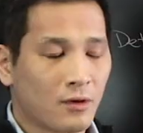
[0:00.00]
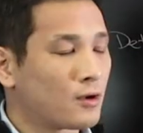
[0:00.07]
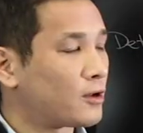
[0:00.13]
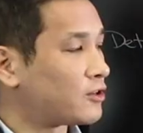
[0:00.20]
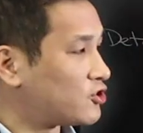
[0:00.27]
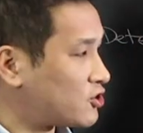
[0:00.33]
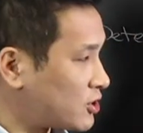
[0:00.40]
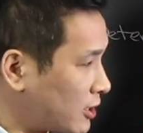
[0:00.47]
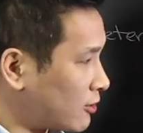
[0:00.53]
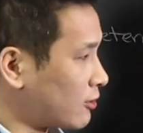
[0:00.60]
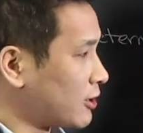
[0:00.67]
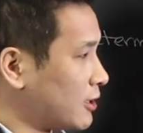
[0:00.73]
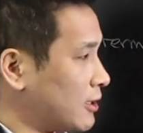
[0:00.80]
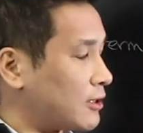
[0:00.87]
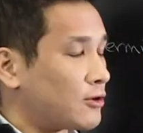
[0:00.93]

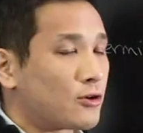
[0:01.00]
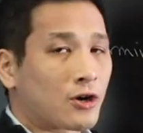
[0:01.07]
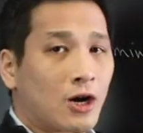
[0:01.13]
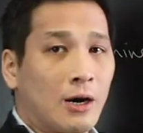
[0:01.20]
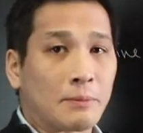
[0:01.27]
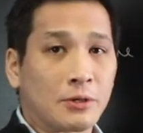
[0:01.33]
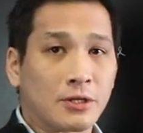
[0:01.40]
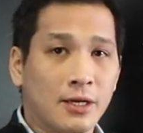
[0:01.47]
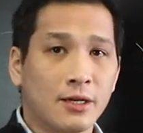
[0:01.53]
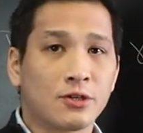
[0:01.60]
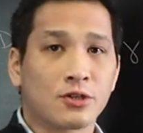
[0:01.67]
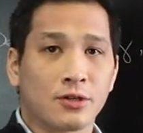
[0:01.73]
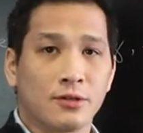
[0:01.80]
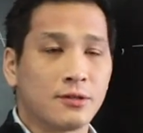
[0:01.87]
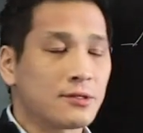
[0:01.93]
Generally, in your
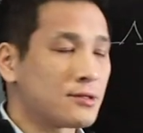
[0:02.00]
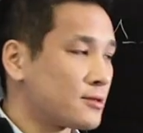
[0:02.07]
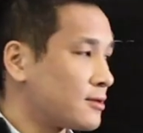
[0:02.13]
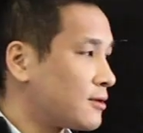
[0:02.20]
computations,